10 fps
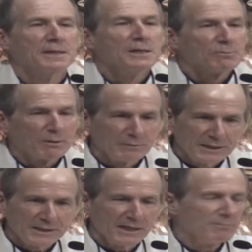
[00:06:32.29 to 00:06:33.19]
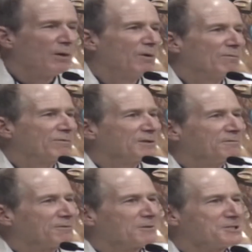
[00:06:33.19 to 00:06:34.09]
Well, when he came home for the
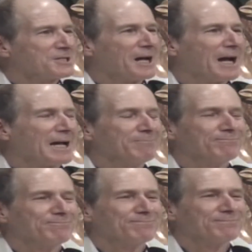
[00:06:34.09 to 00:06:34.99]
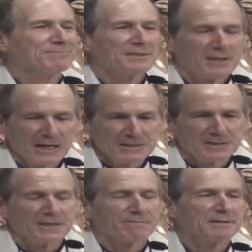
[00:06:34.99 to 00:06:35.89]
first time,
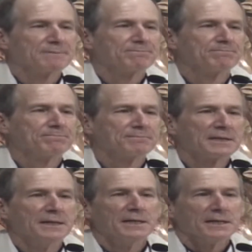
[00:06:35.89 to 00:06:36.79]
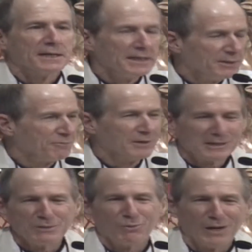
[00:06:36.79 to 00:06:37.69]
Thanksgiving, he
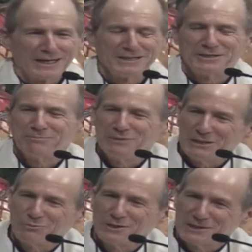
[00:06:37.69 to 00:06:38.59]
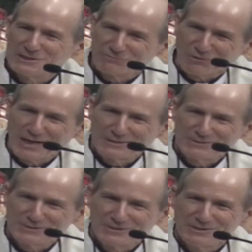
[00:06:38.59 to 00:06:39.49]
really wanted to be with his
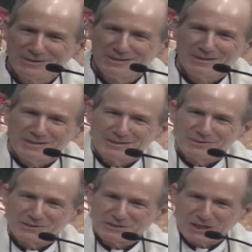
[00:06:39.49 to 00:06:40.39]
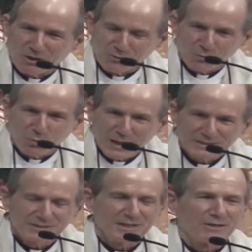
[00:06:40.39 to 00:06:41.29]
friends in the
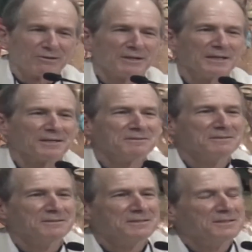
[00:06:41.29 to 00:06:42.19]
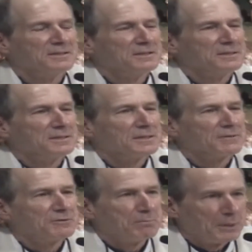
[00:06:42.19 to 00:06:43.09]
southwest area
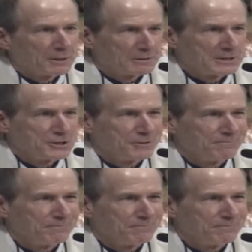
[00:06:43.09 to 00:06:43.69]
of the parish.